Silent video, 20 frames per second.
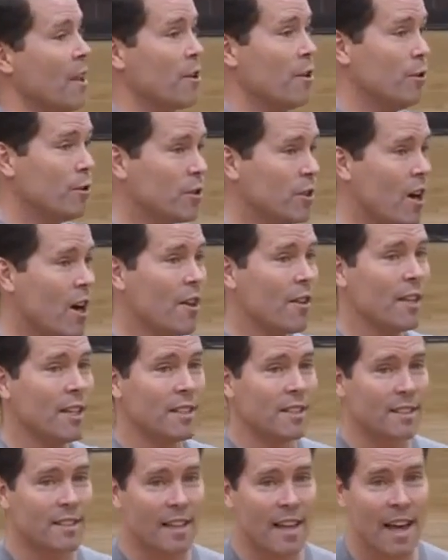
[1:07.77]
you saw
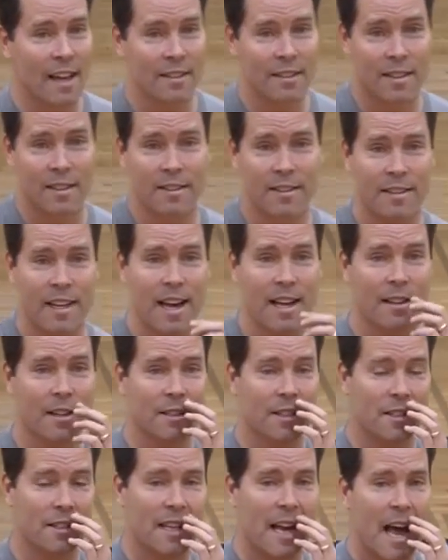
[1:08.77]
this
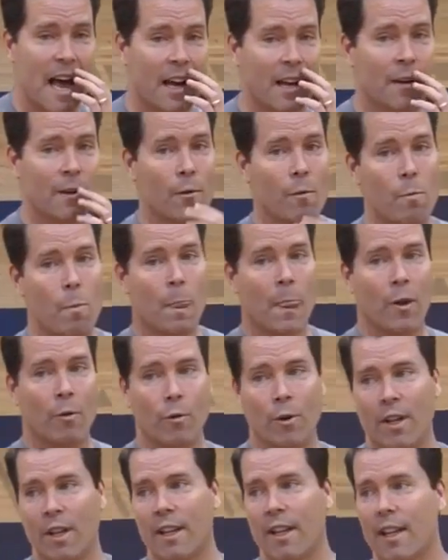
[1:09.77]
attack
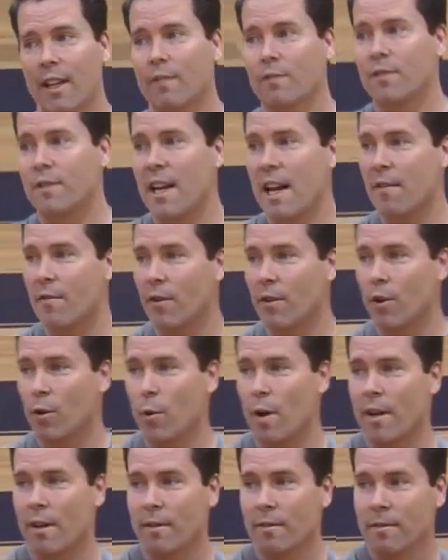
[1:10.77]
really give Stanford the
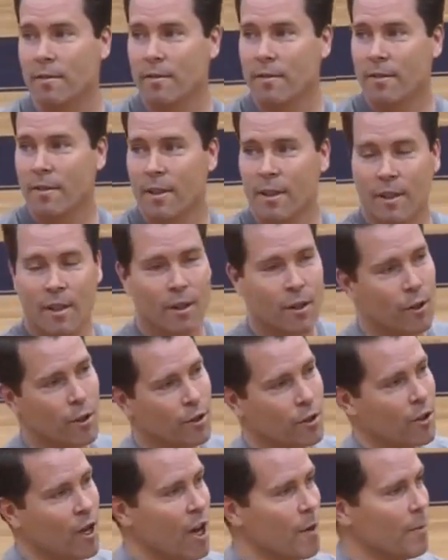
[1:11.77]
win.
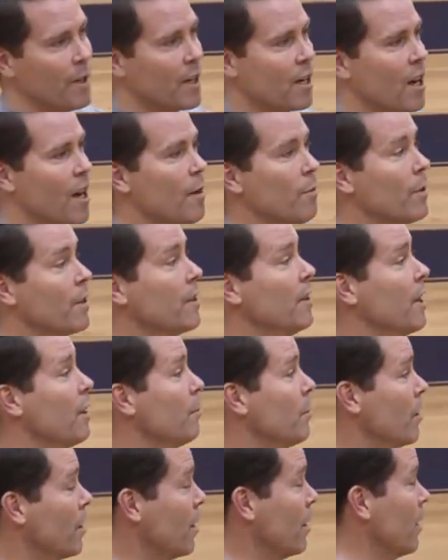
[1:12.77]
You saw it become with
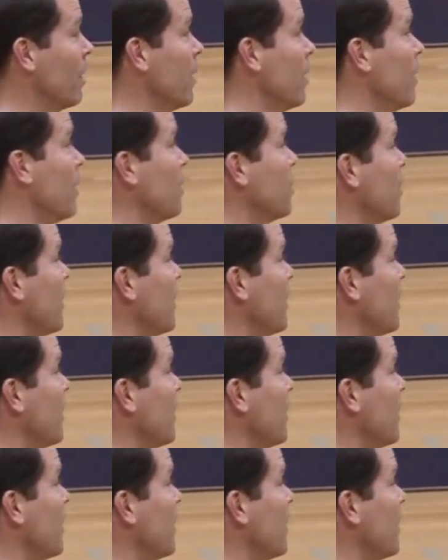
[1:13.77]
number